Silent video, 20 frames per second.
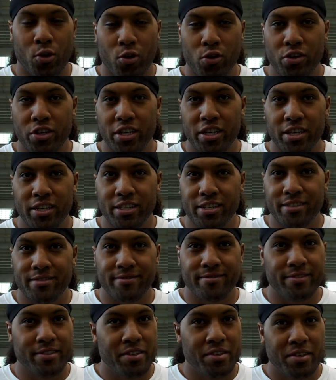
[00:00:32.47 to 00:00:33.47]
Oregon, and
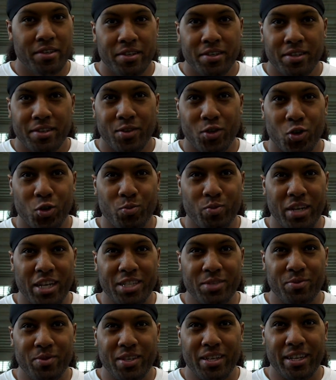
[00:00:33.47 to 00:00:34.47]
Lord
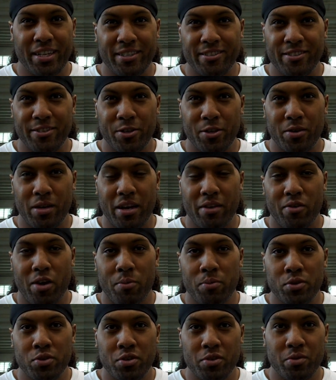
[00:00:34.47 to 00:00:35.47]
blessed me, and I have
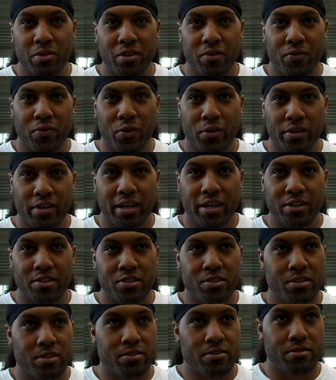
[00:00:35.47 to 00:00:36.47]
opportunity with the
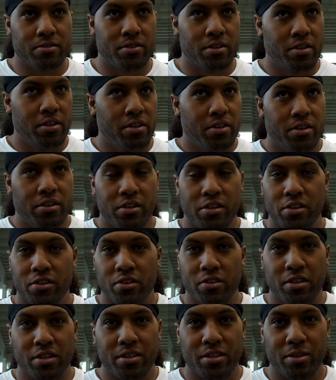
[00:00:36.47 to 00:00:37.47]
49ers. So, you
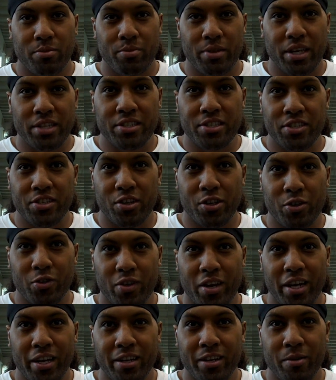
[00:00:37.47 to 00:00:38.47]
know, the blessings are
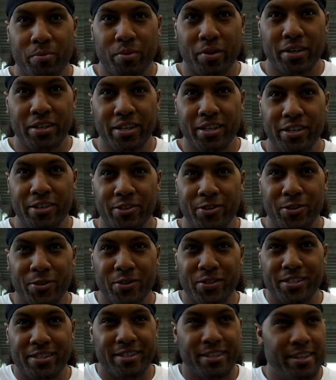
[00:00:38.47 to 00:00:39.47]
great and abundant, you know,
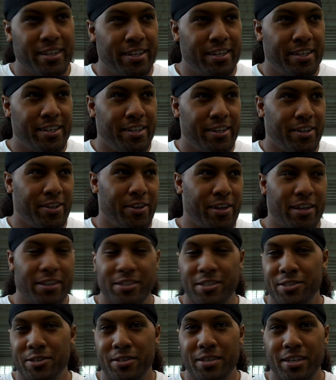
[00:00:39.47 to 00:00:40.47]
and I'm
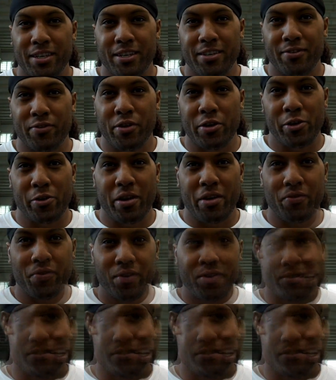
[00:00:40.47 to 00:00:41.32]
just very grateful.